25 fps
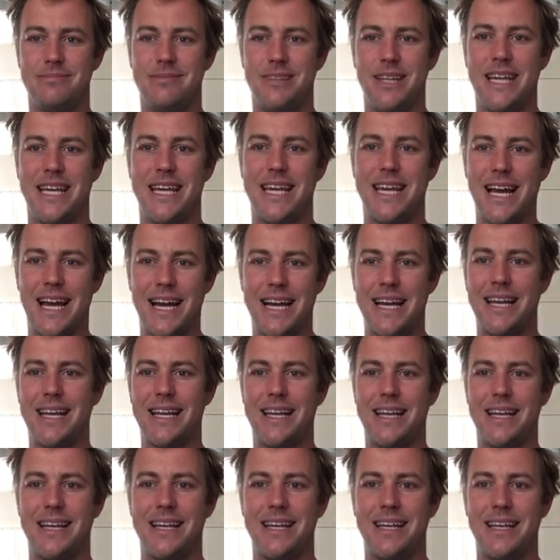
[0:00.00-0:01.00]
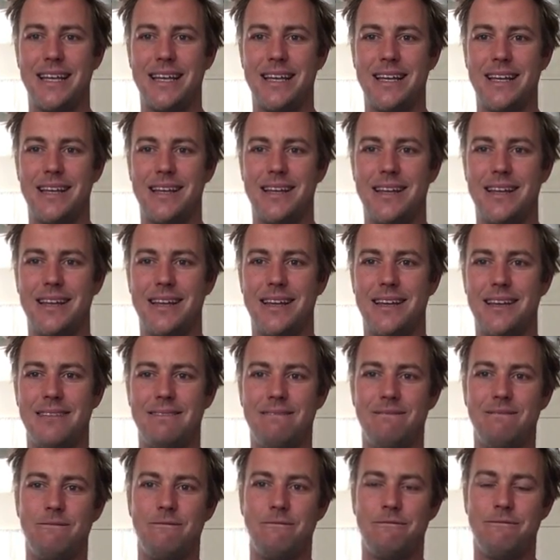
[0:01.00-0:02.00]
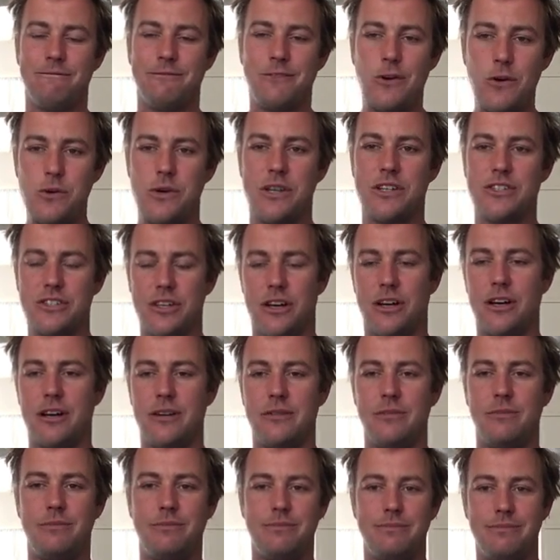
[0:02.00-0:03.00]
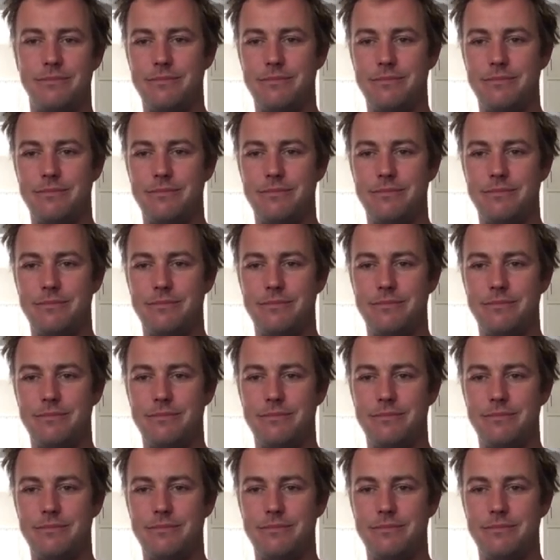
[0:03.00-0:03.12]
You got to focus on